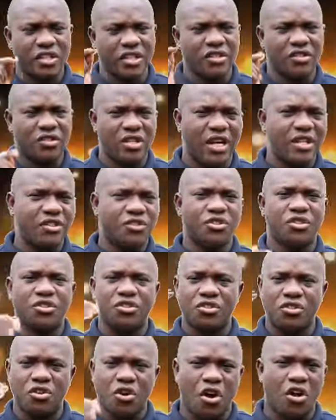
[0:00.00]

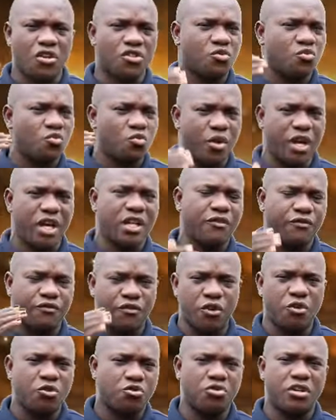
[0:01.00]
intention, God's will
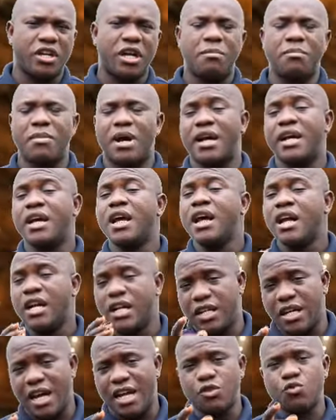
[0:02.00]
for you to get married.
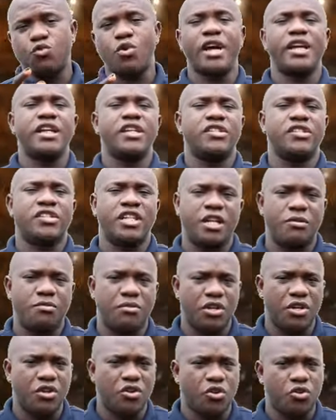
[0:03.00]
That's why He sent
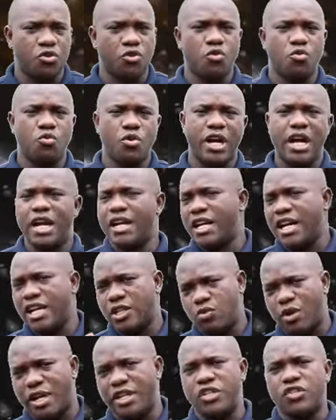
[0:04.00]
me on your way. And that's
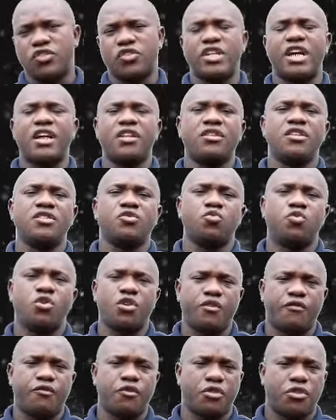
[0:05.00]
why He shared these
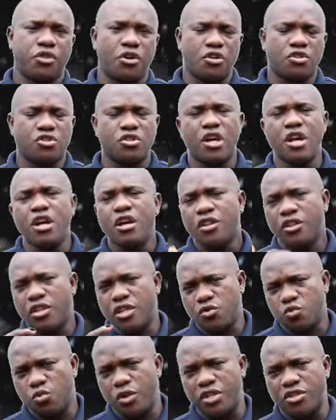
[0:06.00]
wonderful thoughts,
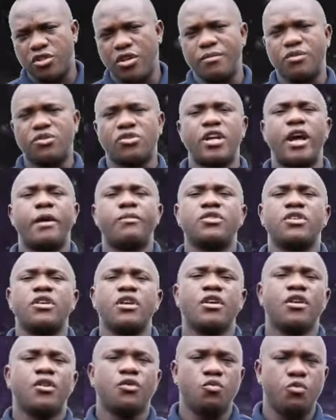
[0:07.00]
these wisdom steps
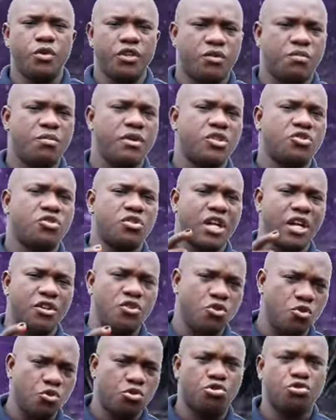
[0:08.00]
with me so that
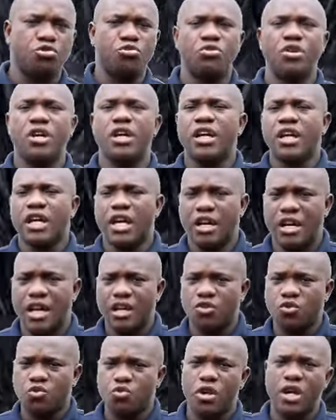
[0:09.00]
you too can
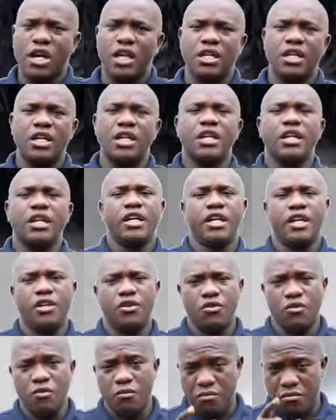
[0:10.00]
as well, you
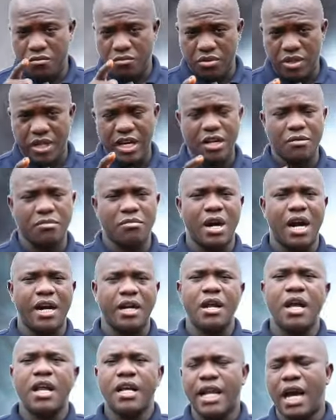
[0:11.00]
know, get married.
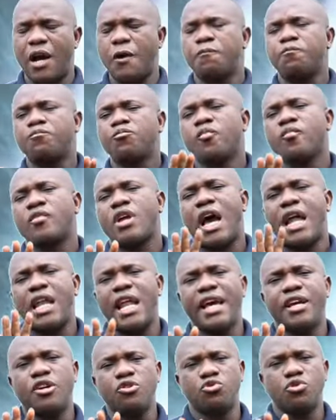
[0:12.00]
Now, i
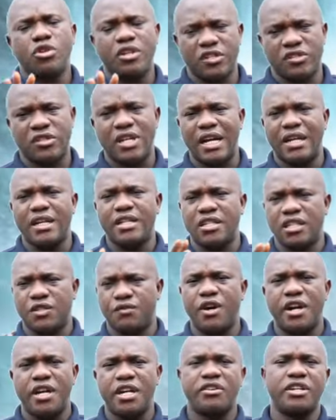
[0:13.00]
like you to understand this is
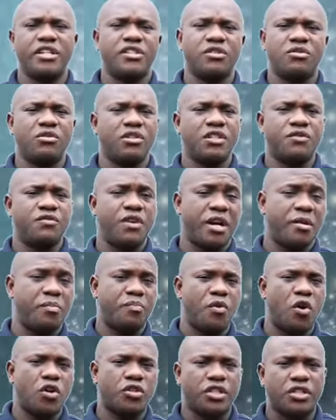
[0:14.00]
very critical, it's very
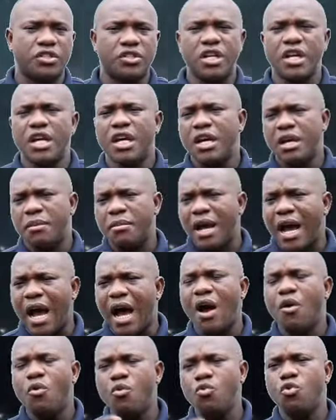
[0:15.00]
important.
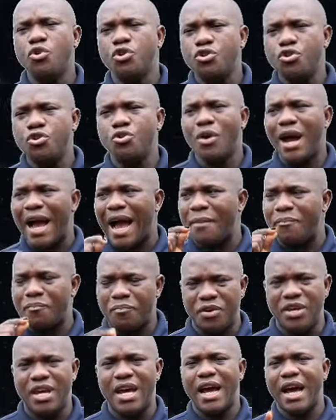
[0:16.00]
How would you
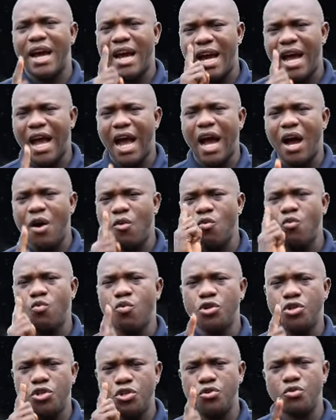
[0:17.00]
appear? How
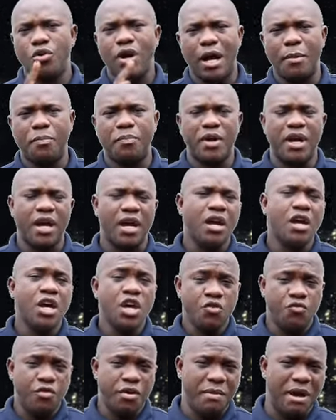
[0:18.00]
would you appear?
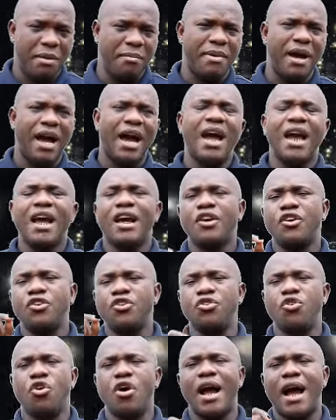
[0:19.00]
Remember,
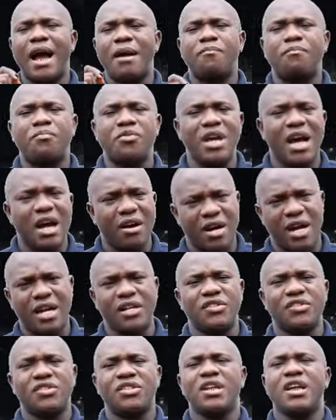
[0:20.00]
your
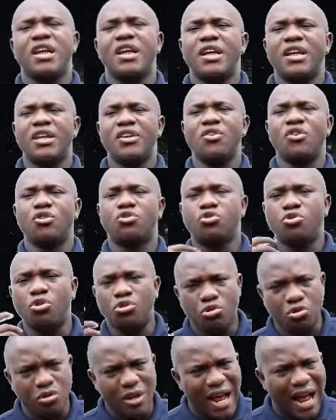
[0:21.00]
appearance, your
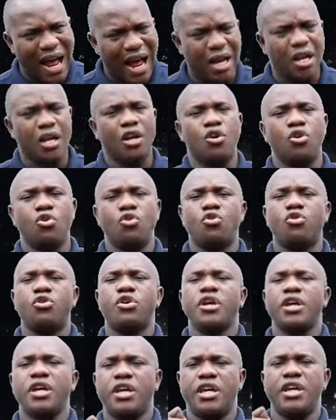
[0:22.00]
total outlook
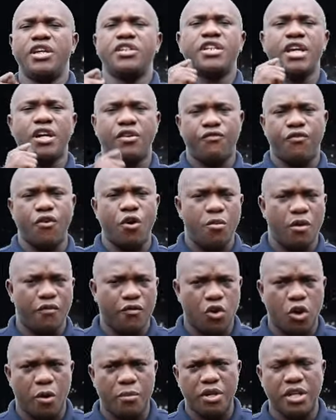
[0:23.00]
is a form of
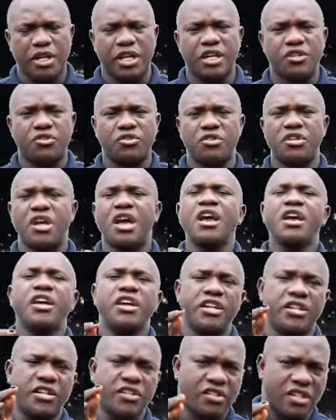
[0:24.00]
communication.
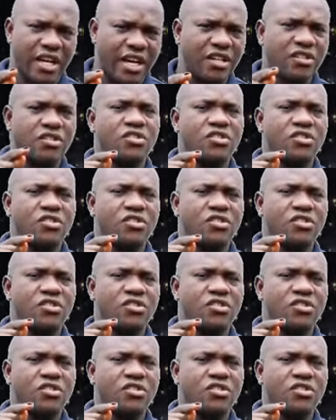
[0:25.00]
It is saying